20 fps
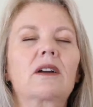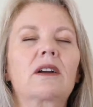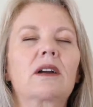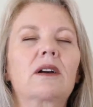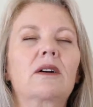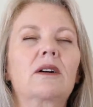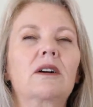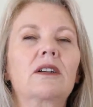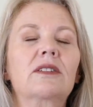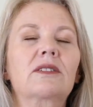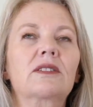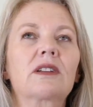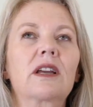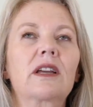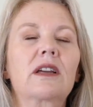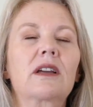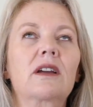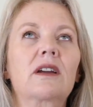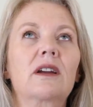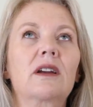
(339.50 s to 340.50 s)
it's
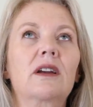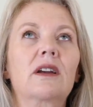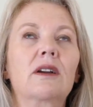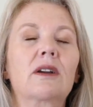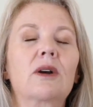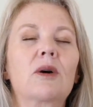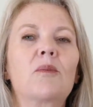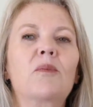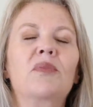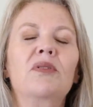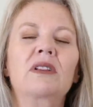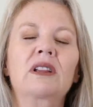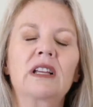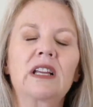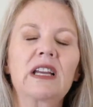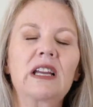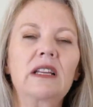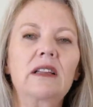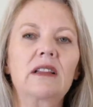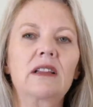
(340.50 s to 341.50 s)
like
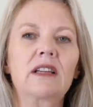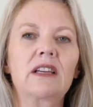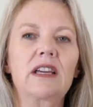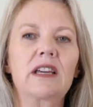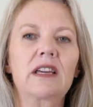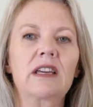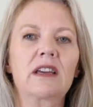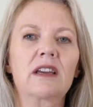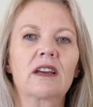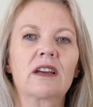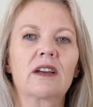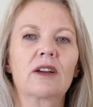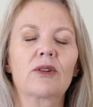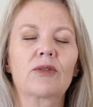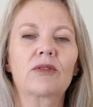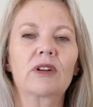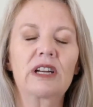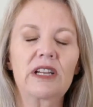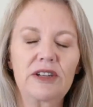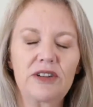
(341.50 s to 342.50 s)
completely
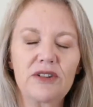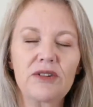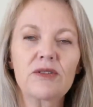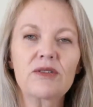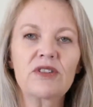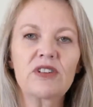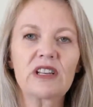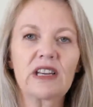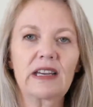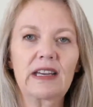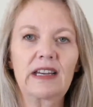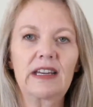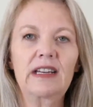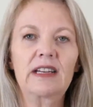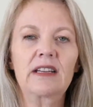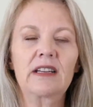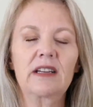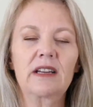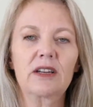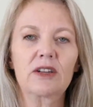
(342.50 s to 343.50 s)
reducing it
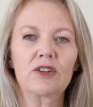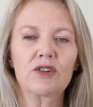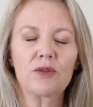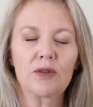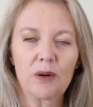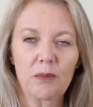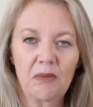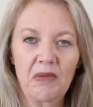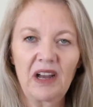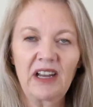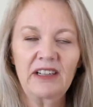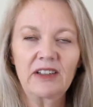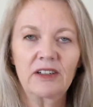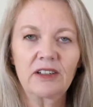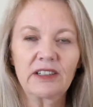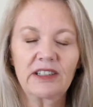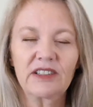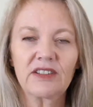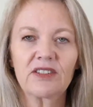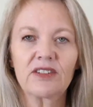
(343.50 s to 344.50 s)
to a minor
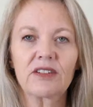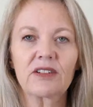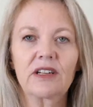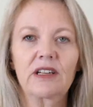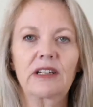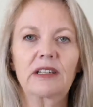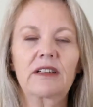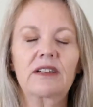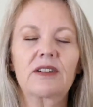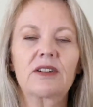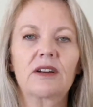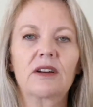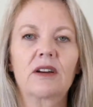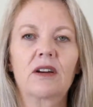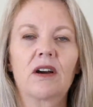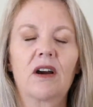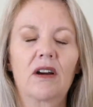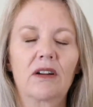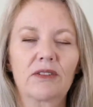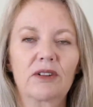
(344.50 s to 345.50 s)
incident
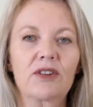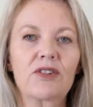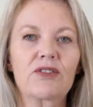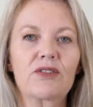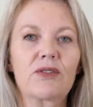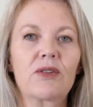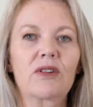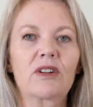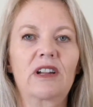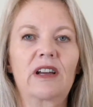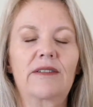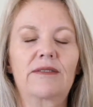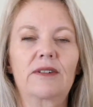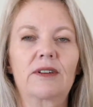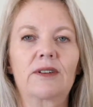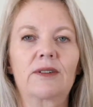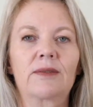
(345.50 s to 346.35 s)
on the soul level.